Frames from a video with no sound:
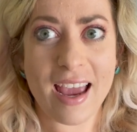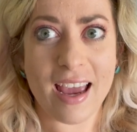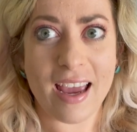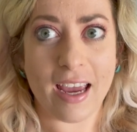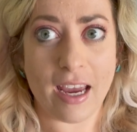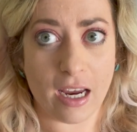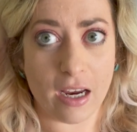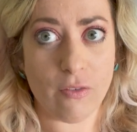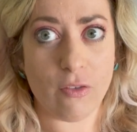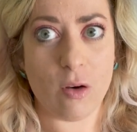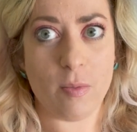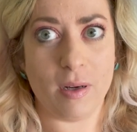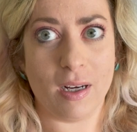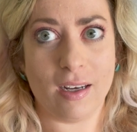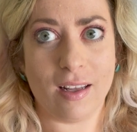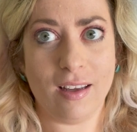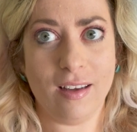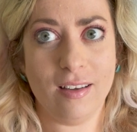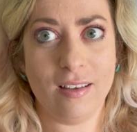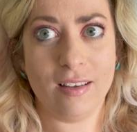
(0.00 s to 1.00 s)
Hey
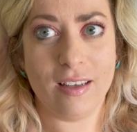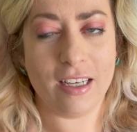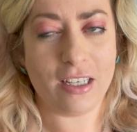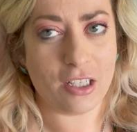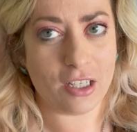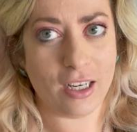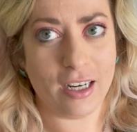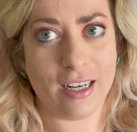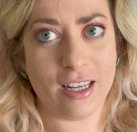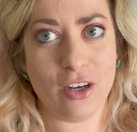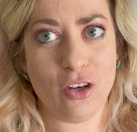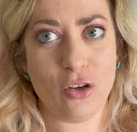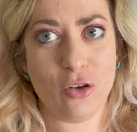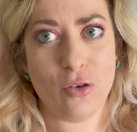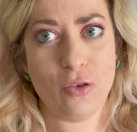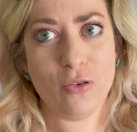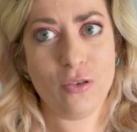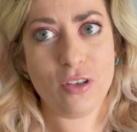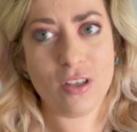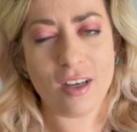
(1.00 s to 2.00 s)
everybody, exciting
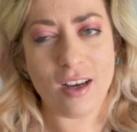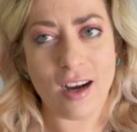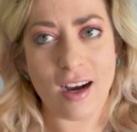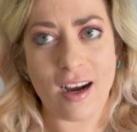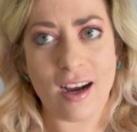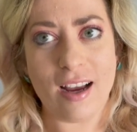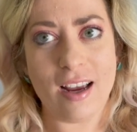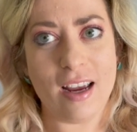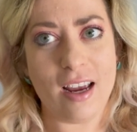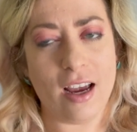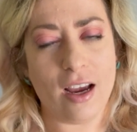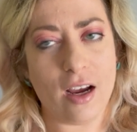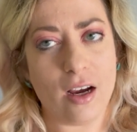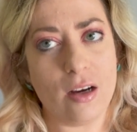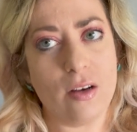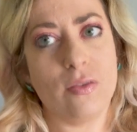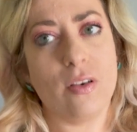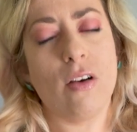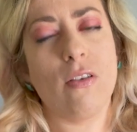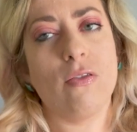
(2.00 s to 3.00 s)
news. I
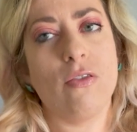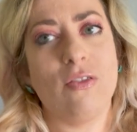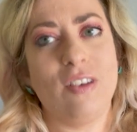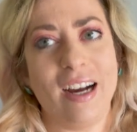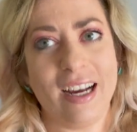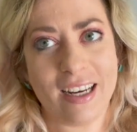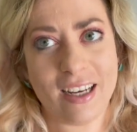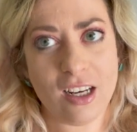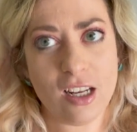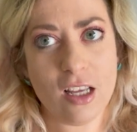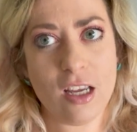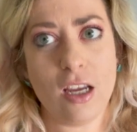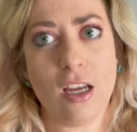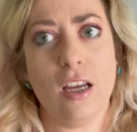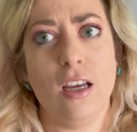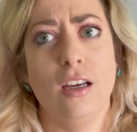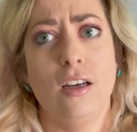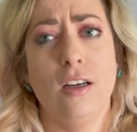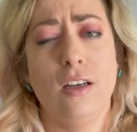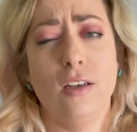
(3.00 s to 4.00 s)
have
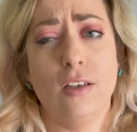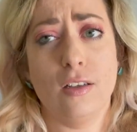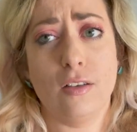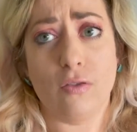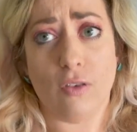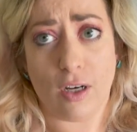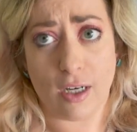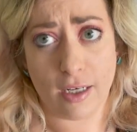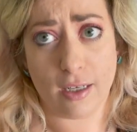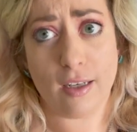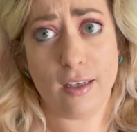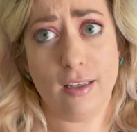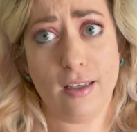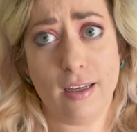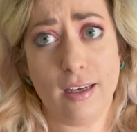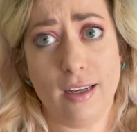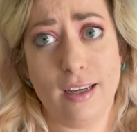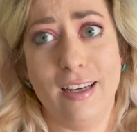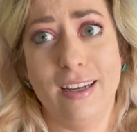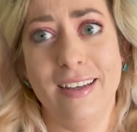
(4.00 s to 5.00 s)
finally,
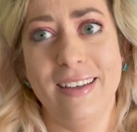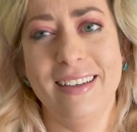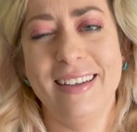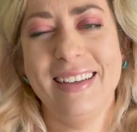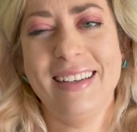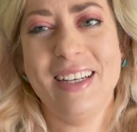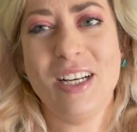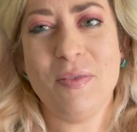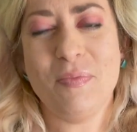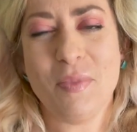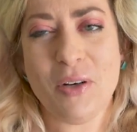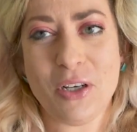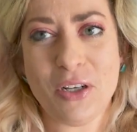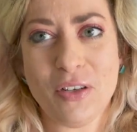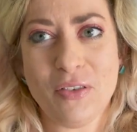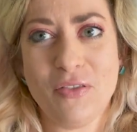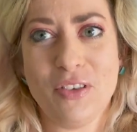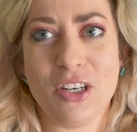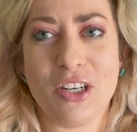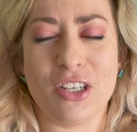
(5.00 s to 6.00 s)
finally
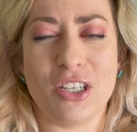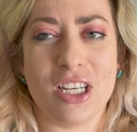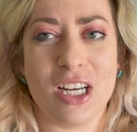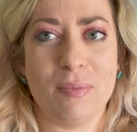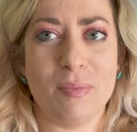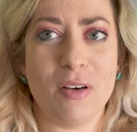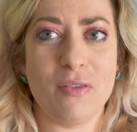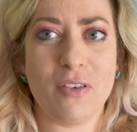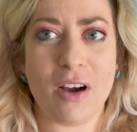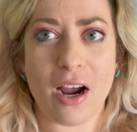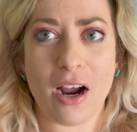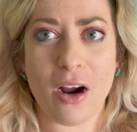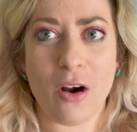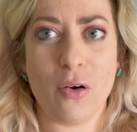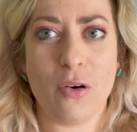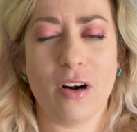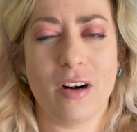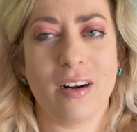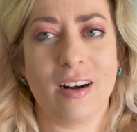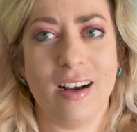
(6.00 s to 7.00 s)
moved some of
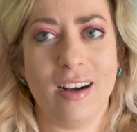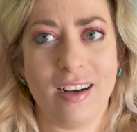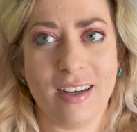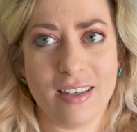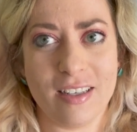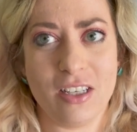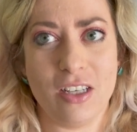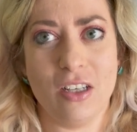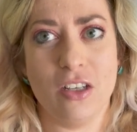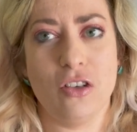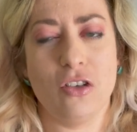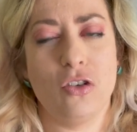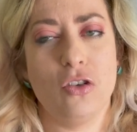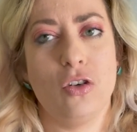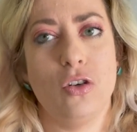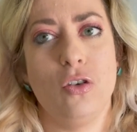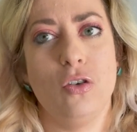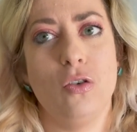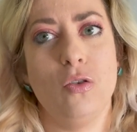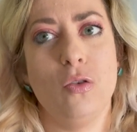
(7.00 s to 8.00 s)
our content
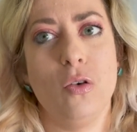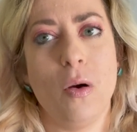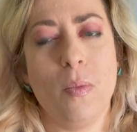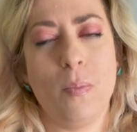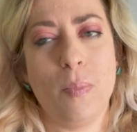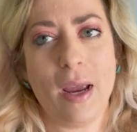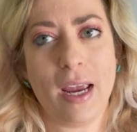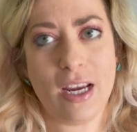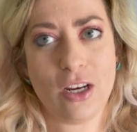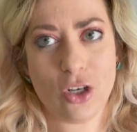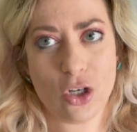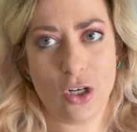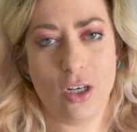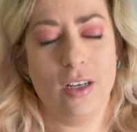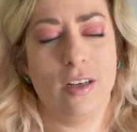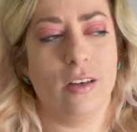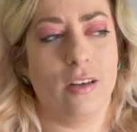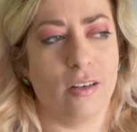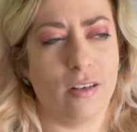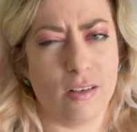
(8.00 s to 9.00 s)
to
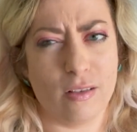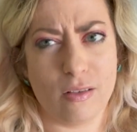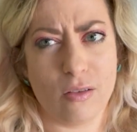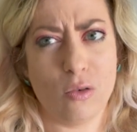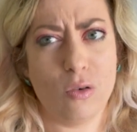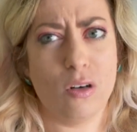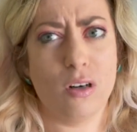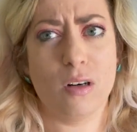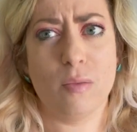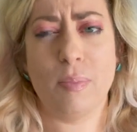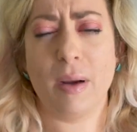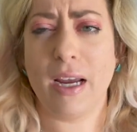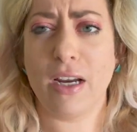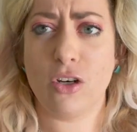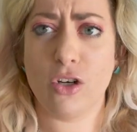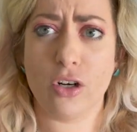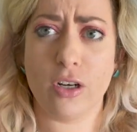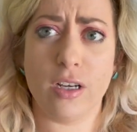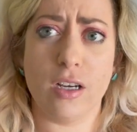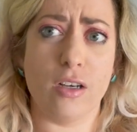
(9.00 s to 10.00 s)
Patreon or
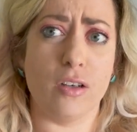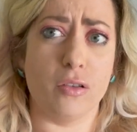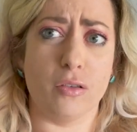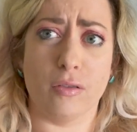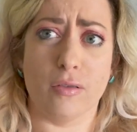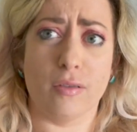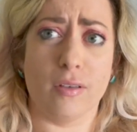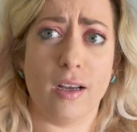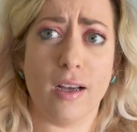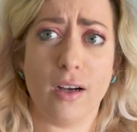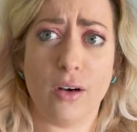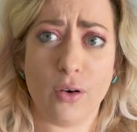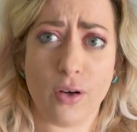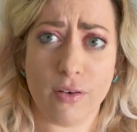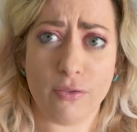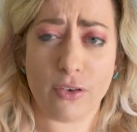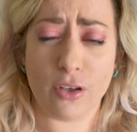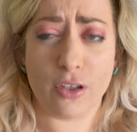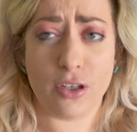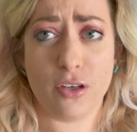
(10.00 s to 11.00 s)
Patreon,
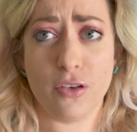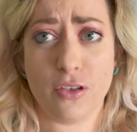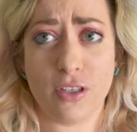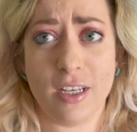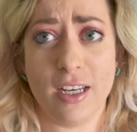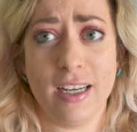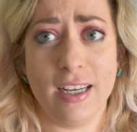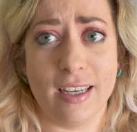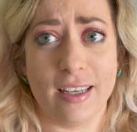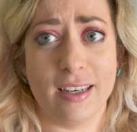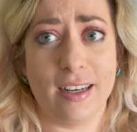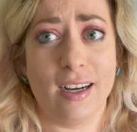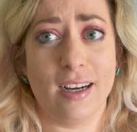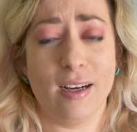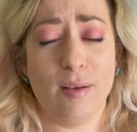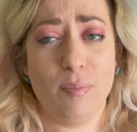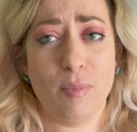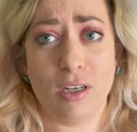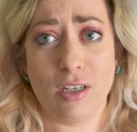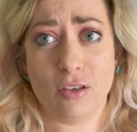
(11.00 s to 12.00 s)
however you say it.
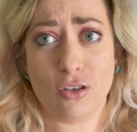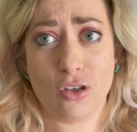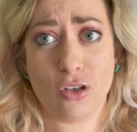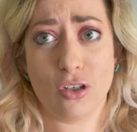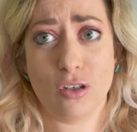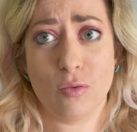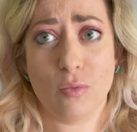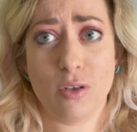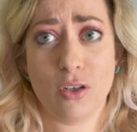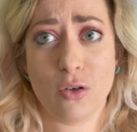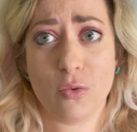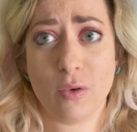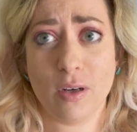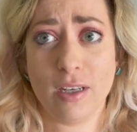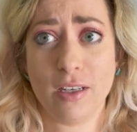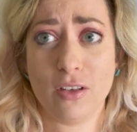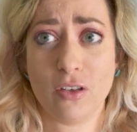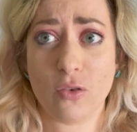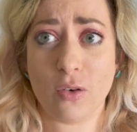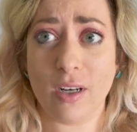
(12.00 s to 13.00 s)
I'm not sure which
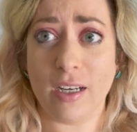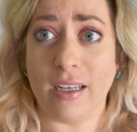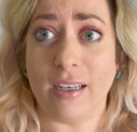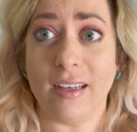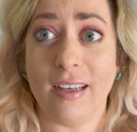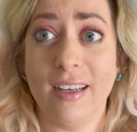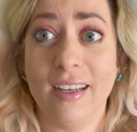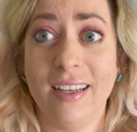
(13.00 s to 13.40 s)
way is right.